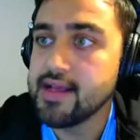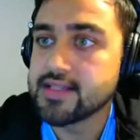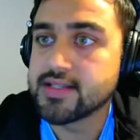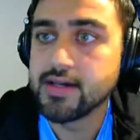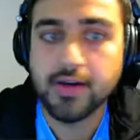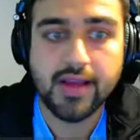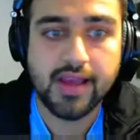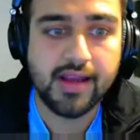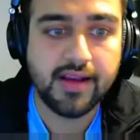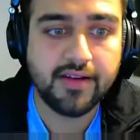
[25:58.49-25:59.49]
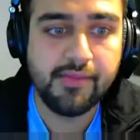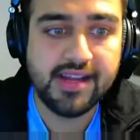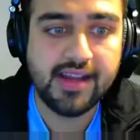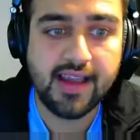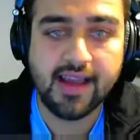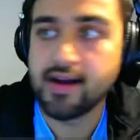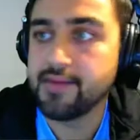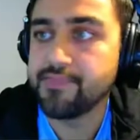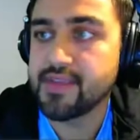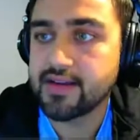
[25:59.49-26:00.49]
right? So in
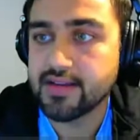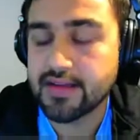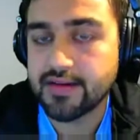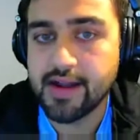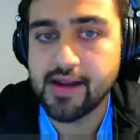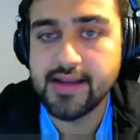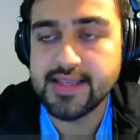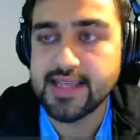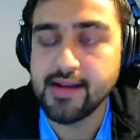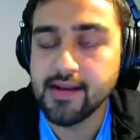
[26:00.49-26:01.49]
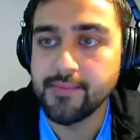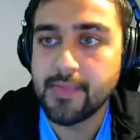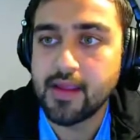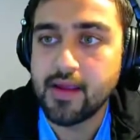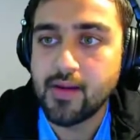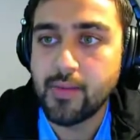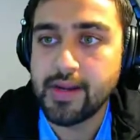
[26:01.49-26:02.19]
incremental gradient descent,